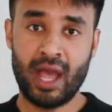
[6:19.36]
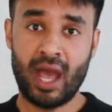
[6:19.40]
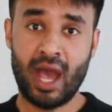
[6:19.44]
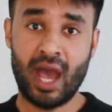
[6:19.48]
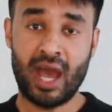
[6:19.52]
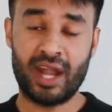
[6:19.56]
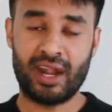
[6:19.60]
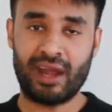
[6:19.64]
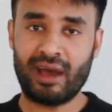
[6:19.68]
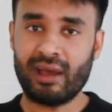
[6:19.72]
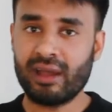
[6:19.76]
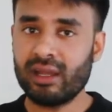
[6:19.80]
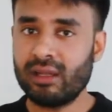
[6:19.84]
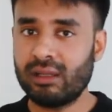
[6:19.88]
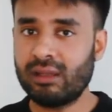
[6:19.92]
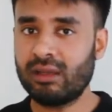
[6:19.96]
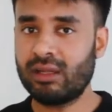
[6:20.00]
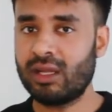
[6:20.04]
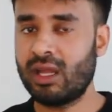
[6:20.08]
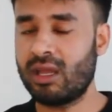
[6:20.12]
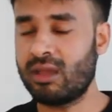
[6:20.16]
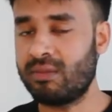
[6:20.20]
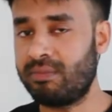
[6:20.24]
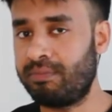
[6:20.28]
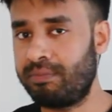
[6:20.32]
And I
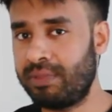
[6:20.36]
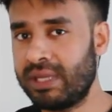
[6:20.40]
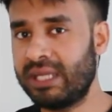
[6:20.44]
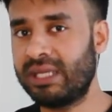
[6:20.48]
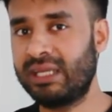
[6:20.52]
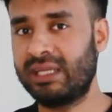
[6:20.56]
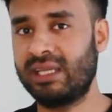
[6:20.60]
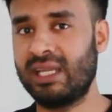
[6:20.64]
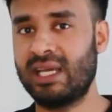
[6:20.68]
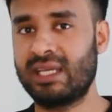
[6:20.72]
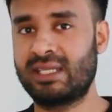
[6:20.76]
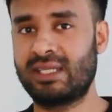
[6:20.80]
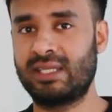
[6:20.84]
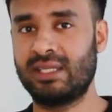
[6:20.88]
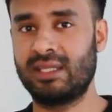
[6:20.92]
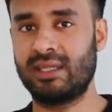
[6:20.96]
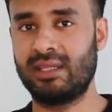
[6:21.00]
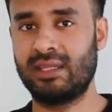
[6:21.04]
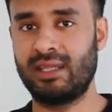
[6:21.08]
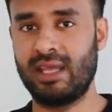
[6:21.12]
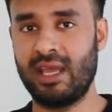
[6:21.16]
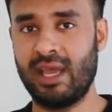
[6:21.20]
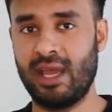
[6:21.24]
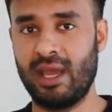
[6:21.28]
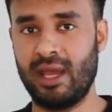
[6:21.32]
learned a big lesson
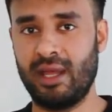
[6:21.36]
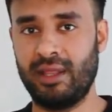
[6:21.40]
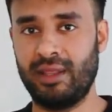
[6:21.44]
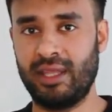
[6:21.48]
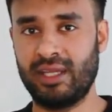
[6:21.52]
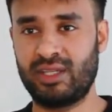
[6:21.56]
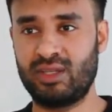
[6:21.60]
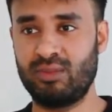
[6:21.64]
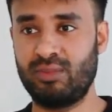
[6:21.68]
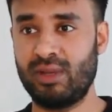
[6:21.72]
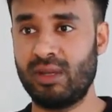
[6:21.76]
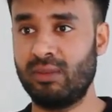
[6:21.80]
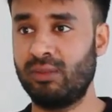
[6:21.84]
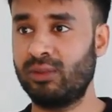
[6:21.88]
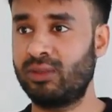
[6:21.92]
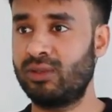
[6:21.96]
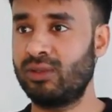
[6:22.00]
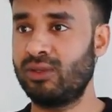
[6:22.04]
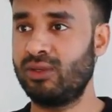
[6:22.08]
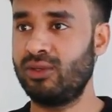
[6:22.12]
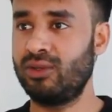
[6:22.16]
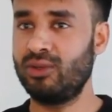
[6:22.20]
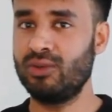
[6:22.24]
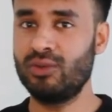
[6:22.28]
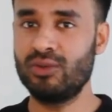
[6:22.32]
there, that to be able to
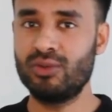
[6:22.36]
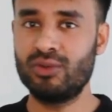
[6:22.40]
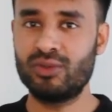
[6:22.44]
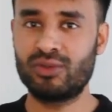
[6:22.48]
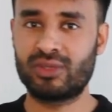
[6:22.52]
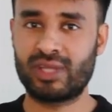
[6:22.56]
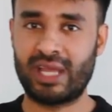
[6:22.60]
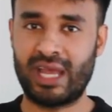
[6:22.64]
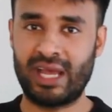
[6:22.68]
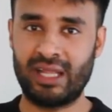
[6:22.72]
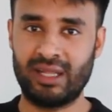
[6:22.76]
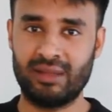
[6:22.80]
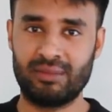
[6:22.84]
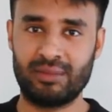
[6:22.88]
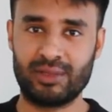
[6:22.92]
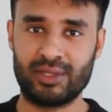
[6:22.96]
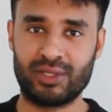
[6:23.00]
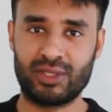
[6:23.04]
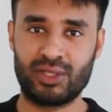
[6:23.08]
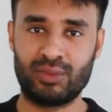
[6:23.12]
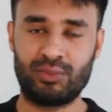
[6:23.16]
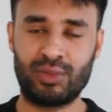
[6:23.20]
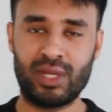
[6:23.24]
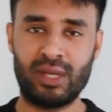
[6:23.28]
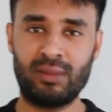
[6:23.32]
use elements,
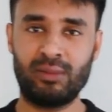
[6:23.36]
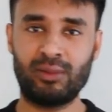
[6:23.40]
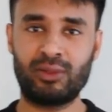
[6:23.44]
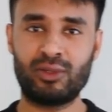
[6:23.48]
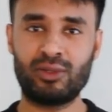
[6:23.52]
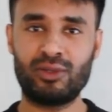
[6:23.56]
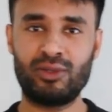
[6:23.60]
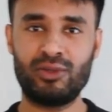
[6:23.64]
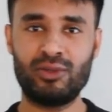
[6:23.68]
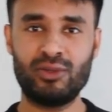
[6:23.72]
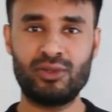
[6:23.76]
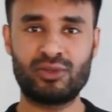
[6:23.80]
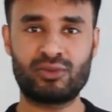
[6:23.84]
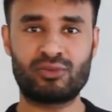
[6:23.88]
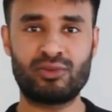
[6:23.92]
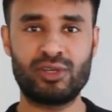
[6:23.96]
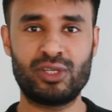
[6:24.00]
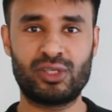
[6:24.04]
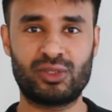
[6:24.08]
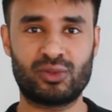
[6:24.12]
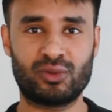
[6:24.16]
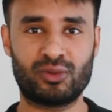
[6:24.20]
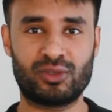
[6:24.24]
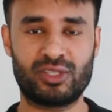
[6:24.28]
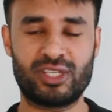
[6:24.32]
to be able to use
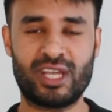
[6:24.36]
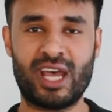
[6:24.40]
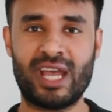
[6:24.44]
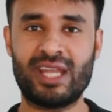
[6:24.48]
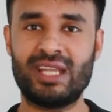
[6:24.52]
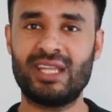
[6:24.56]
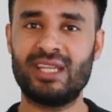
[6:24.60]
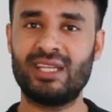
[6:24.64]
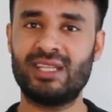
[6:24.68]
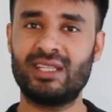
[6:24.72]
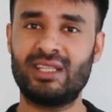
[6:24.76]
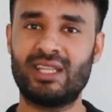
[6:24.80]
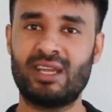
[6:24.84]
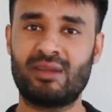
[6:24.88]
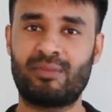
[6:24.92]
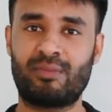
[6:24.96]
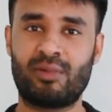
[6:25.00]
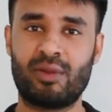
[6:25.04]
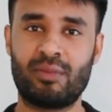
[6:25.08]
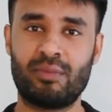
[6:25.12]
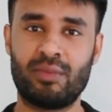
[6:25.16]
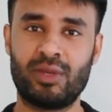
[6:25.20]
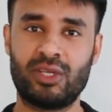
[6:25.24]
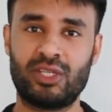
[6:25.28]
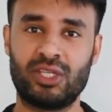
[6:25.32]
resources, I needed their
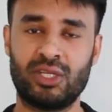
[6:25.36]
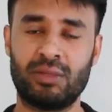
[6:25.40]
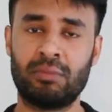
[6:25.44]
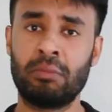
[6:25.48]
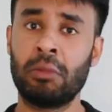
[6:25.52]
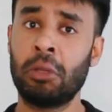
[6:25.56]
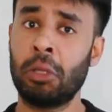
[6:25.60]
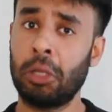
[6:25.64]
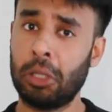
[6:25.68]
permission.